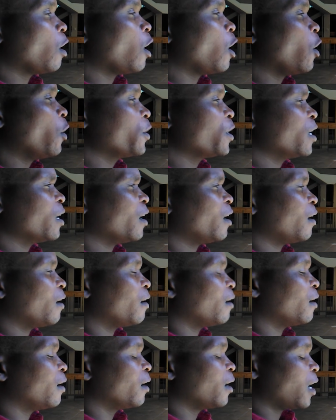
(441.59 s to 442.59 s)
Oh
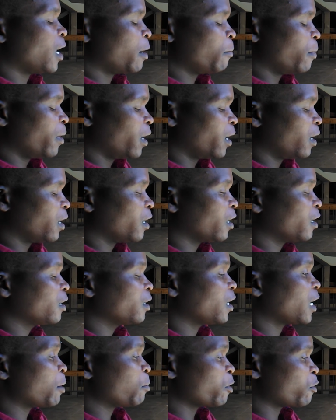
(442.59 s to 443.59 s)
yeah, I'm
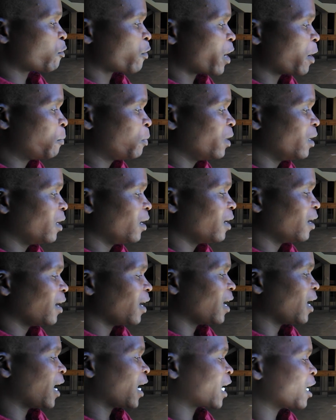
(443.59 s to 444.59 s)
a
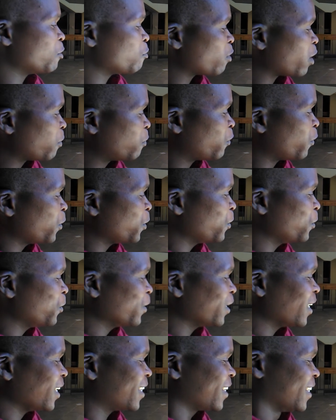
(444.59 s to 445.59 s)
rapper. I can rap for
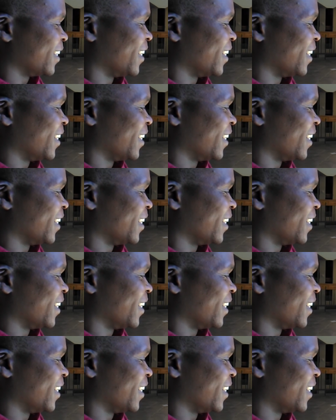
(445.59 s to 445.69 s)
you.